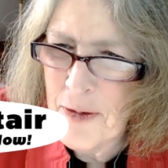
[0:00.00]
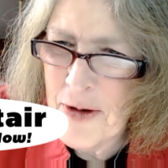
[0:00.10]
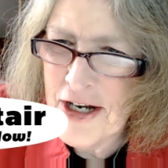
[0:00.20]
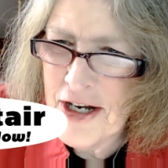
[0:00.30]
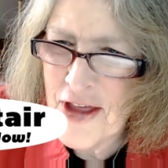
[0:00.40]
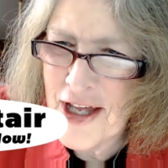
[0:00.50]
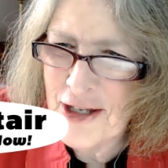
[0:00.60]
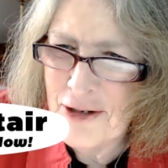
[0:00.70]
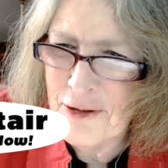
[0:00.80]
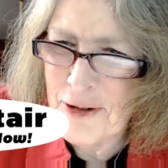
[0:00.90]
I want to
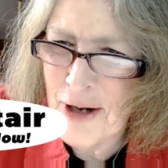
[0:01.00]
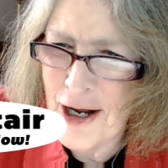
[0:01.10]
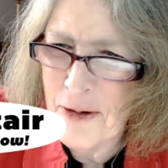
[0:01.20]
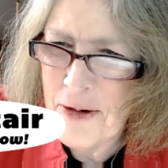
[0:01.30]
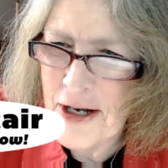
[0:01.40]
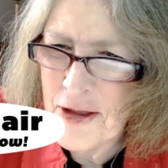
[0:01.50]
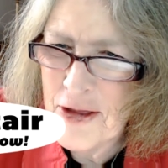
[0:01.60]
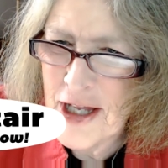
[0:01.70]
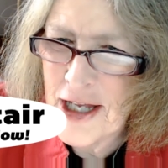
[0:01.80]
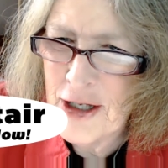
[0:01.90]
thank you. I want to
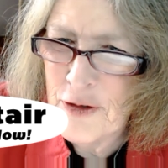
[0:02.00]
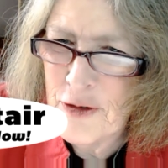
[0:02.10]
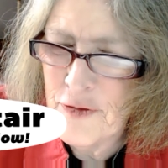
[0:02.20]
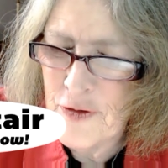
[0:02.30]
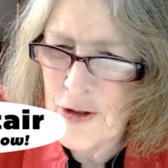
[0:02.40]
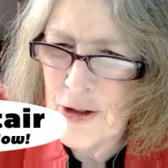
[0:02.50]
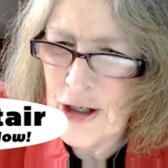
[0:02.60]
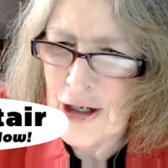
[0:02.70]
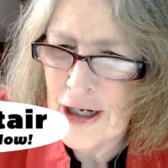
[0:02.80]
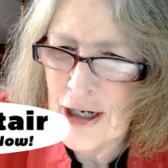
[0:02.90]
thank you
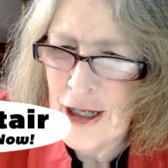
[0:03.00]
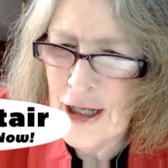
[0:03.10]
for